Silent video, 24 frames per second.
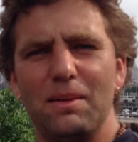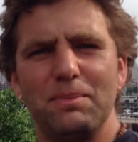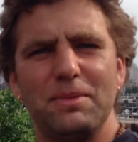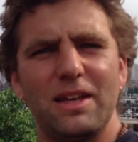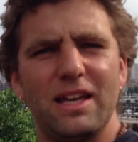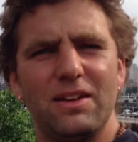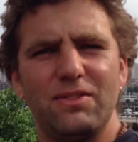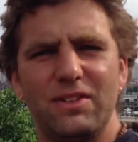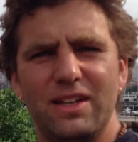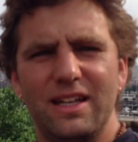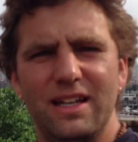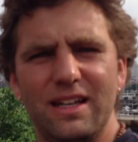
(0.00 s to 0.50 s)
I'm
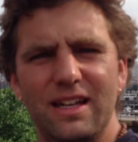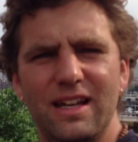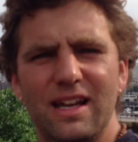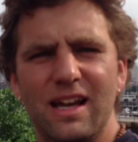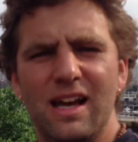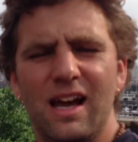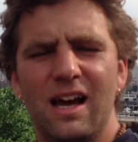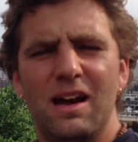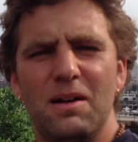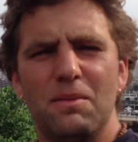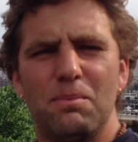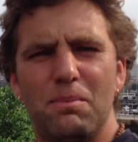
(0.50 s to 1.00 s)
giving
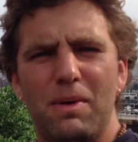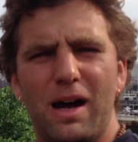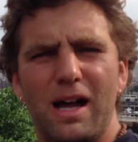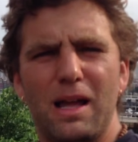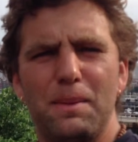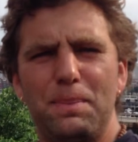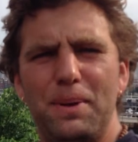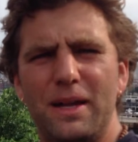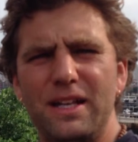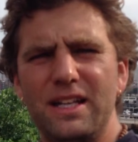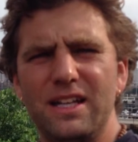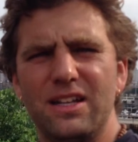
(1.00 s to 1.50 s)
my
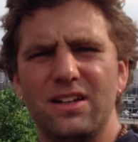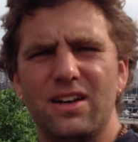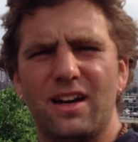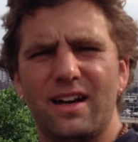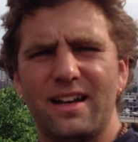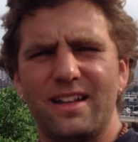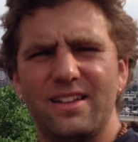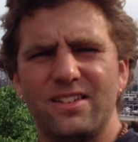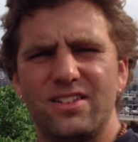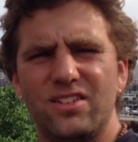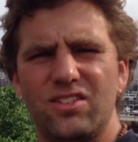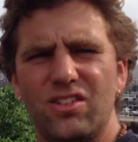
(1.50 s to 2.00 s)
opinion
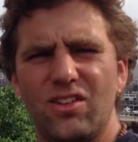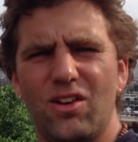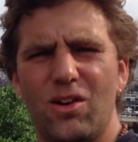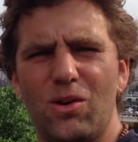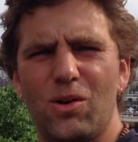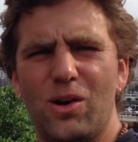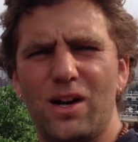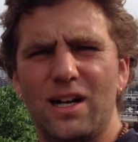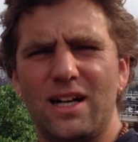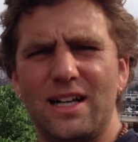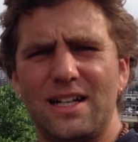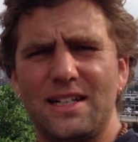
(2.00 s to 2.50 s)
on. And
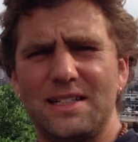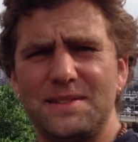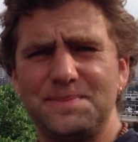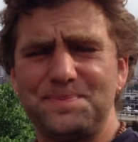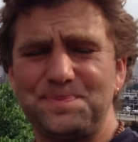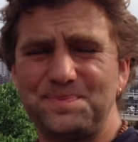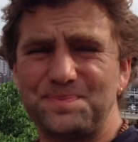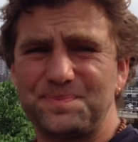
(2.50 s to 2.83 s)
so,